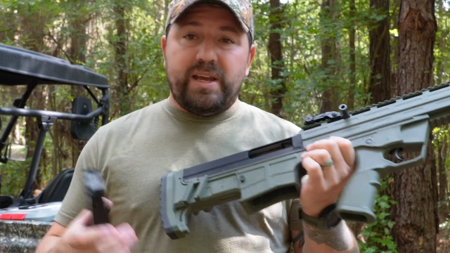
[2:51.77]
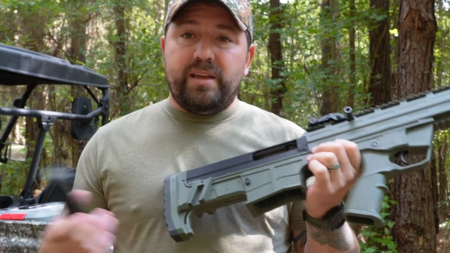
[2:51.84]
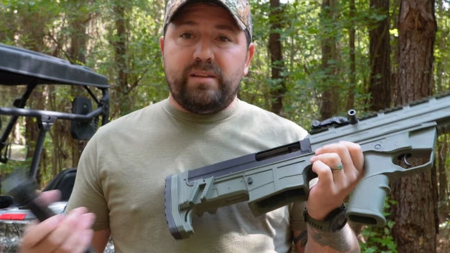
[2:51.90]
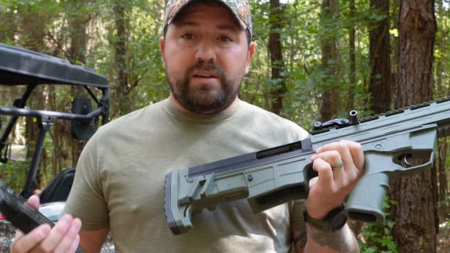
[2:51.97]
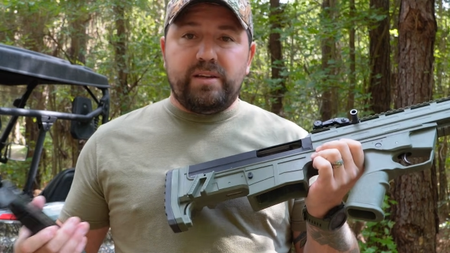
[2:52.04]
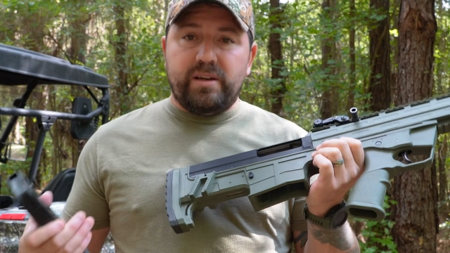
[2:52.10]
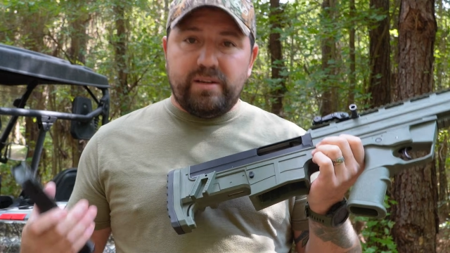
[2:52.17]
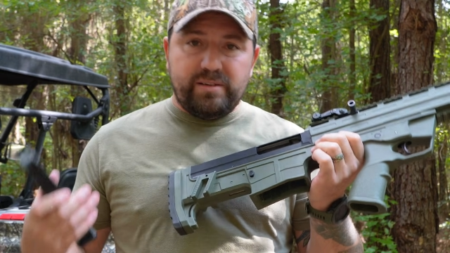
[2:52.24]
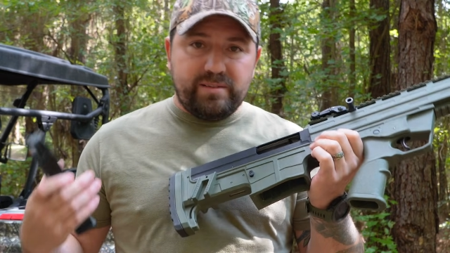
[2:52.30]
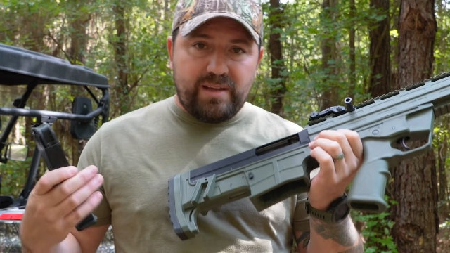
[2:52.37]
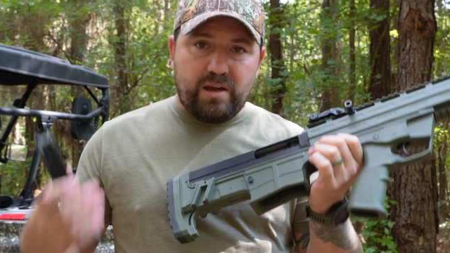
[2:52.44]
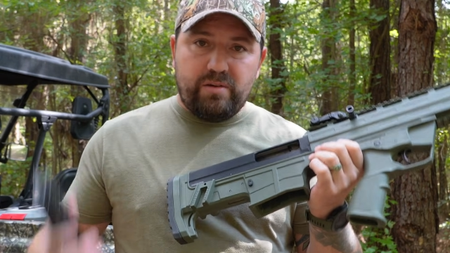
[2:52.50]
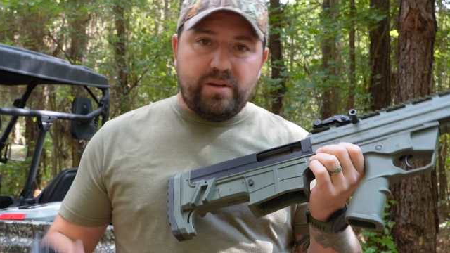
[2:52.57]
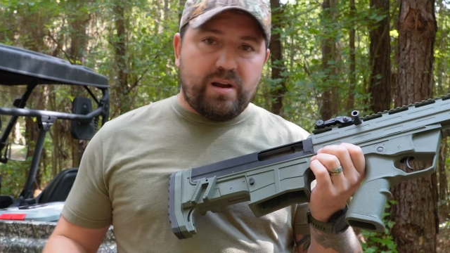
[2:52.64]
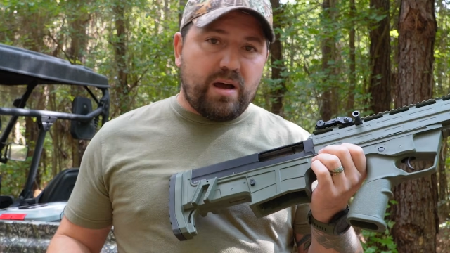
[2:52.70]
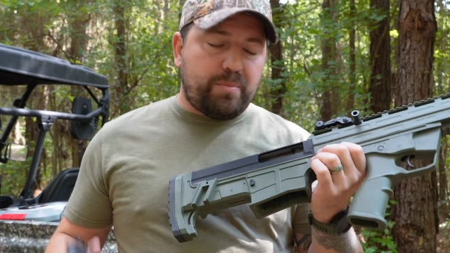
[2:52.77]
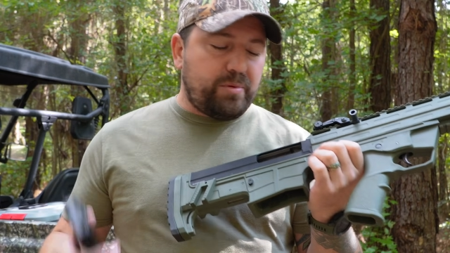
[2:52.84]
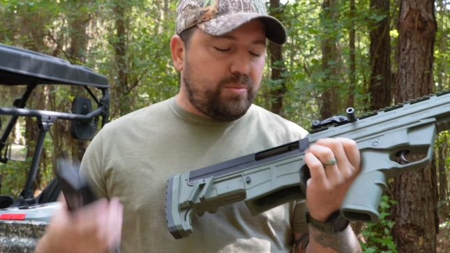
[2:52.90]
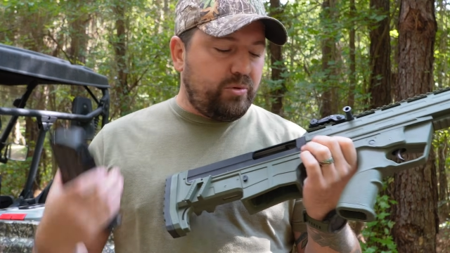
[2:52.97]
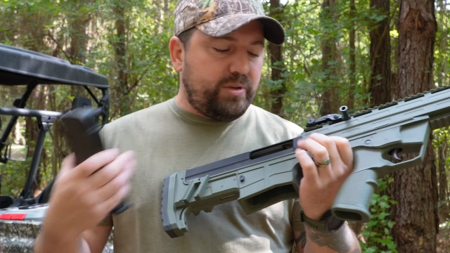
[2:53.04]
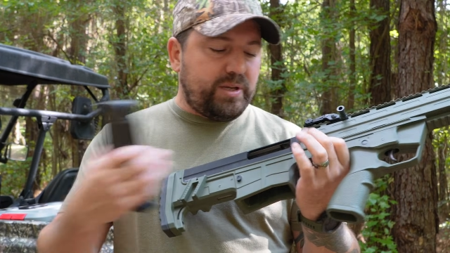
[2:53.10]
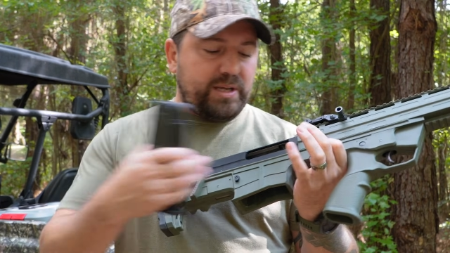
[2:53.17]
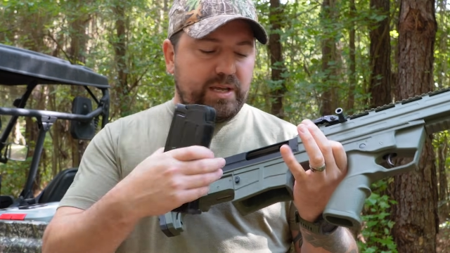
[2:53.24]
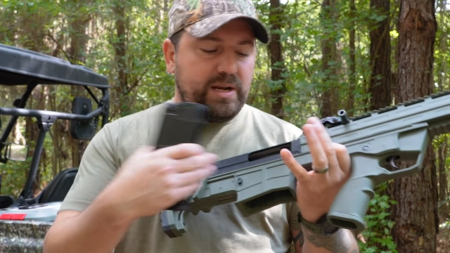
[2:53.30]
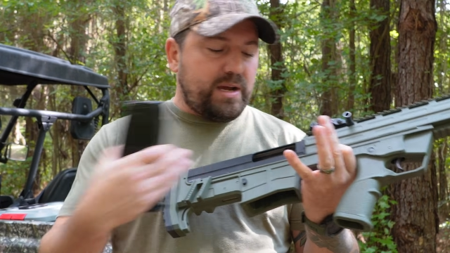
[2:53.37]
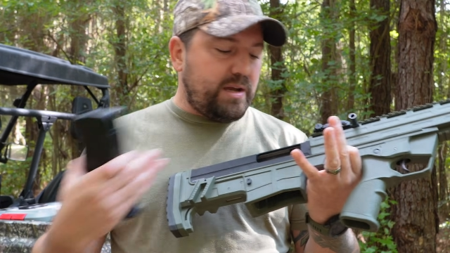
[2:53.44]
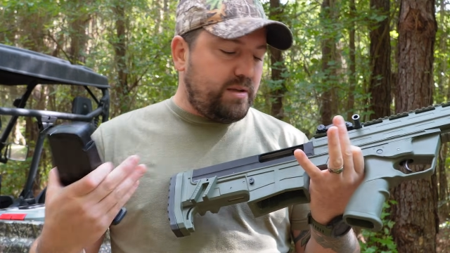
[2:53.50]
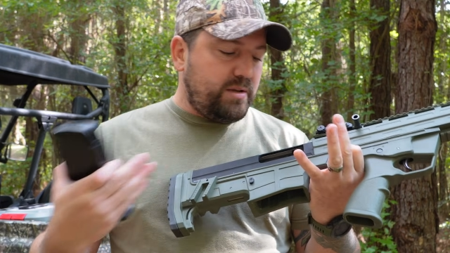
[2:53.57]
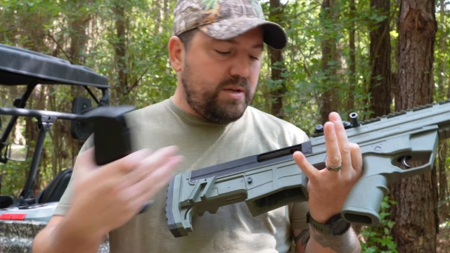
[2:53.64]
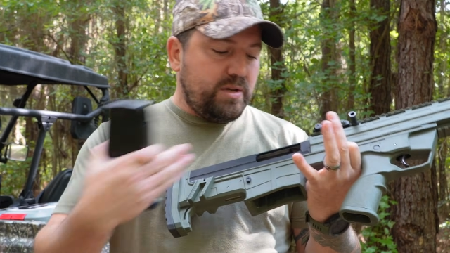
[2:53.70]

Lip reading: hey, the gun is now inoperable, they cannot